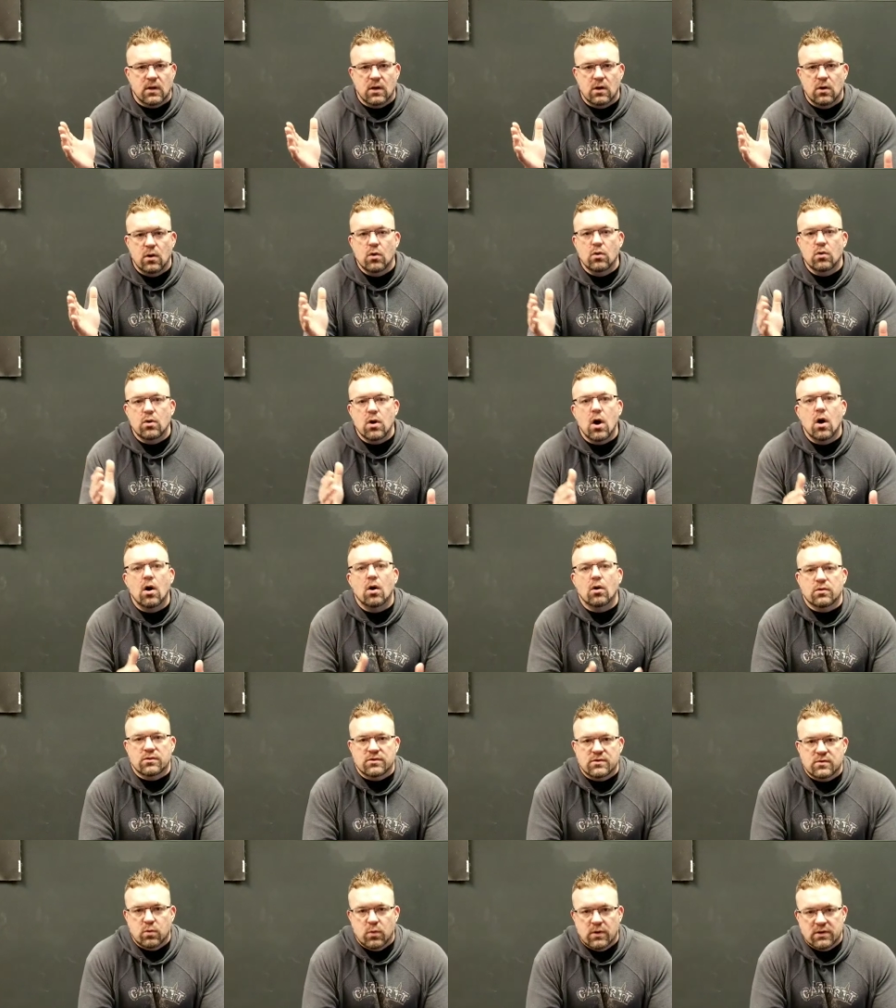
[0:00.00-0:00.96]
who
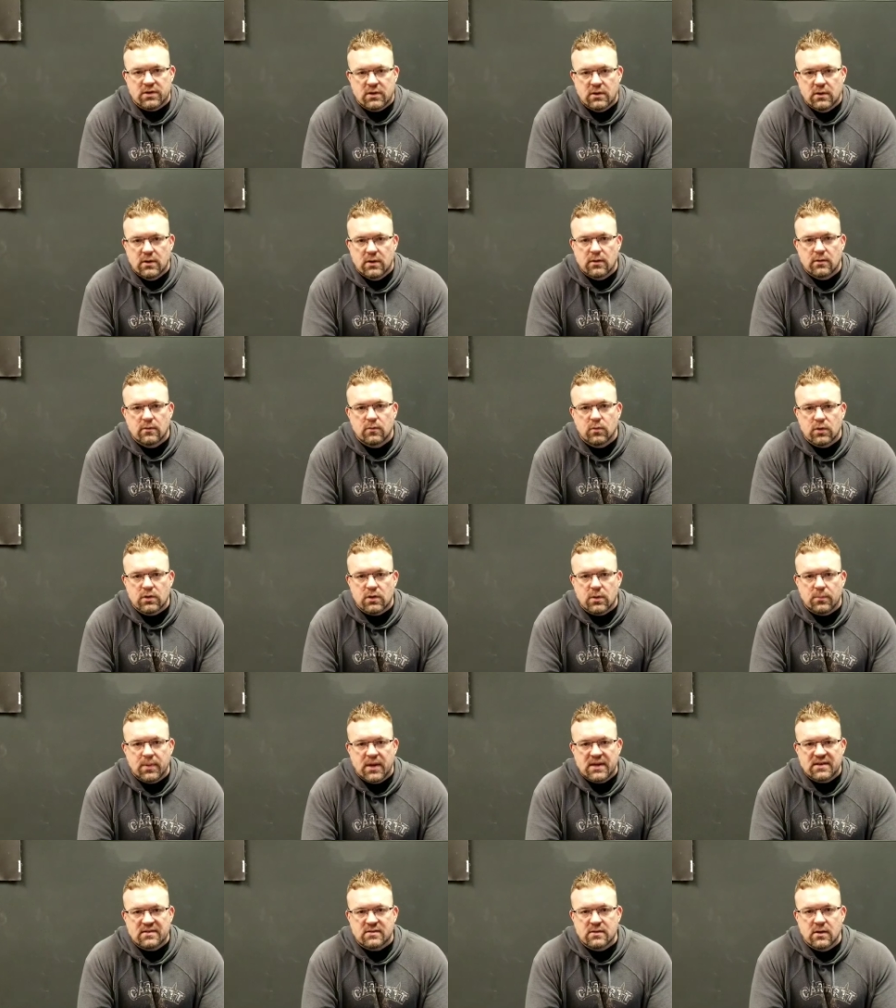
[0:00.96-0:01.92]
knows what the
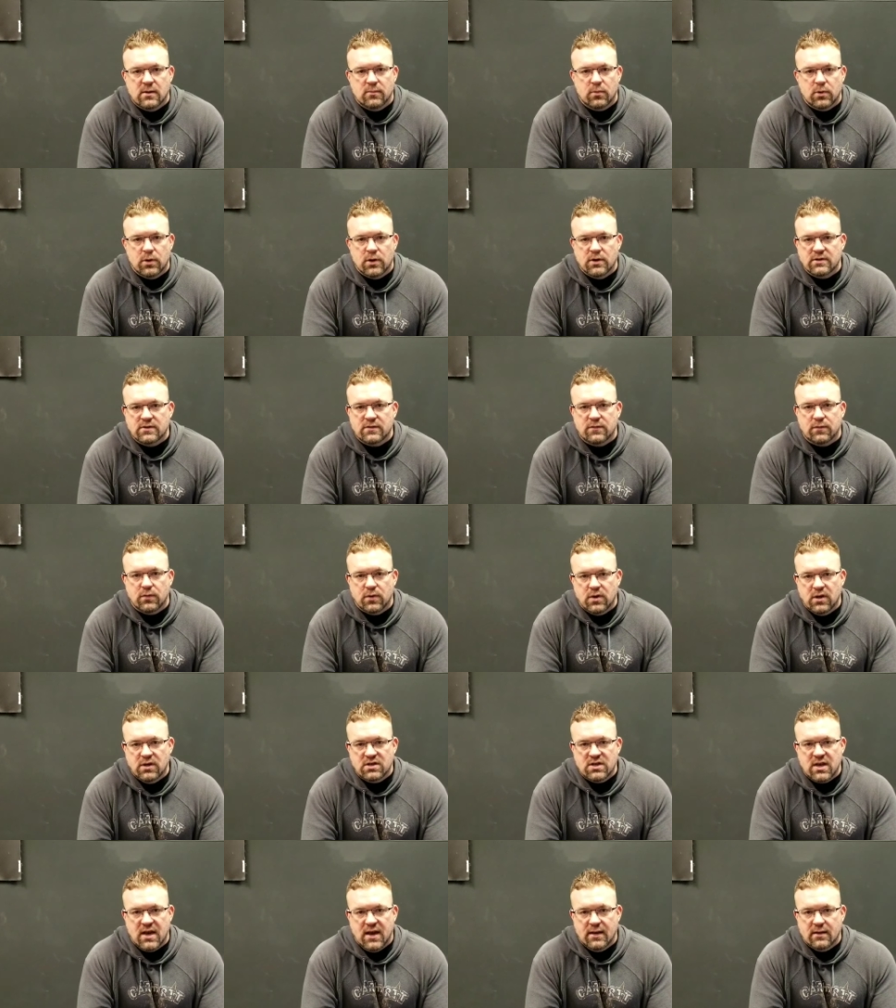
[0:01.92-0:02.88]
best number is for
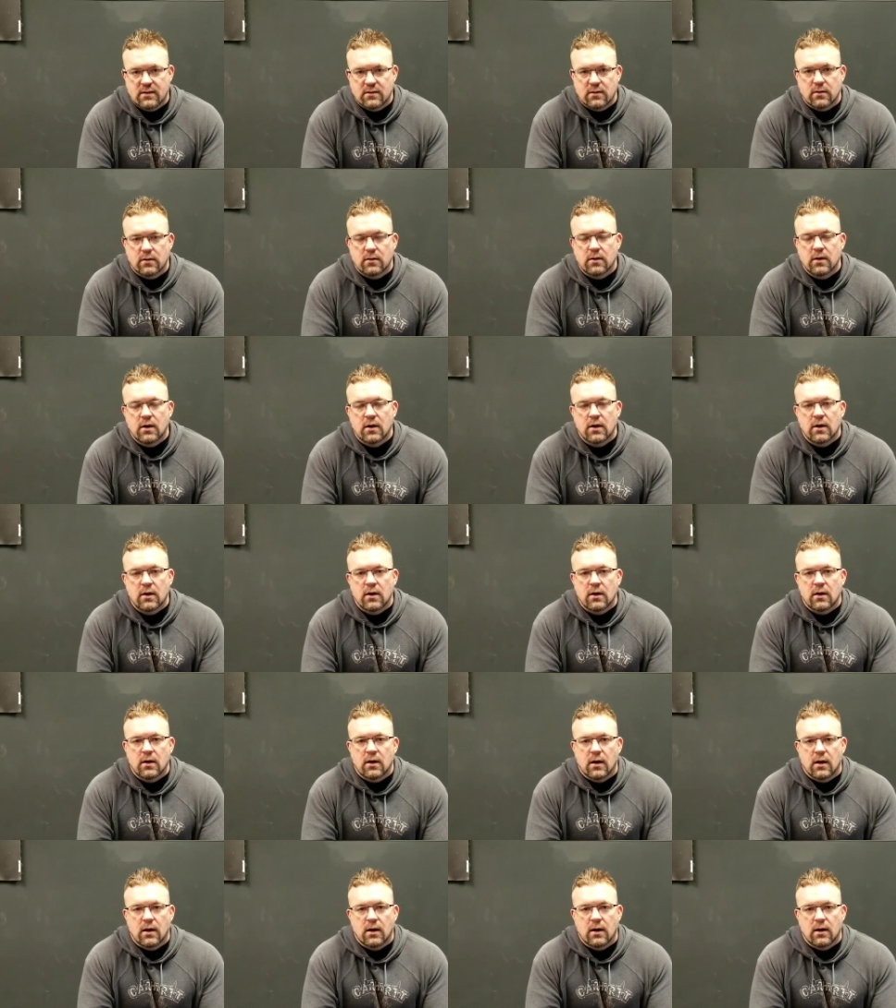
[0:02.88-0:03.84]
each handle
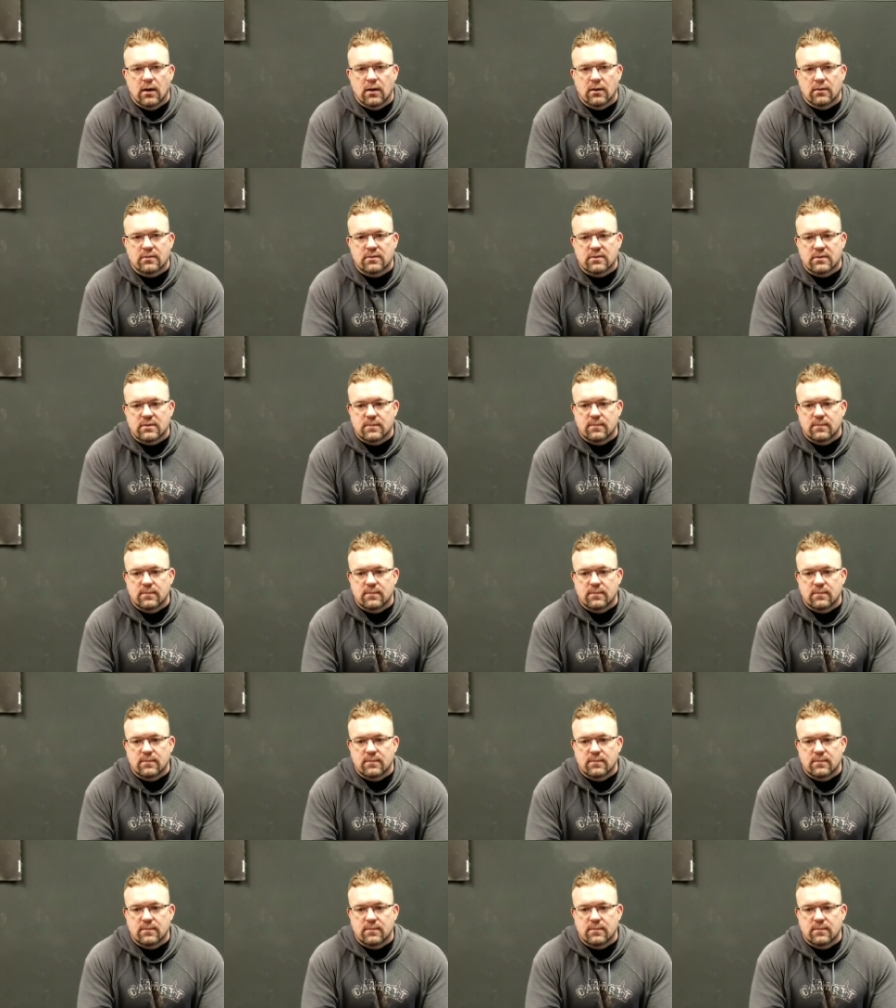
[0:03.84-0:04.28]
to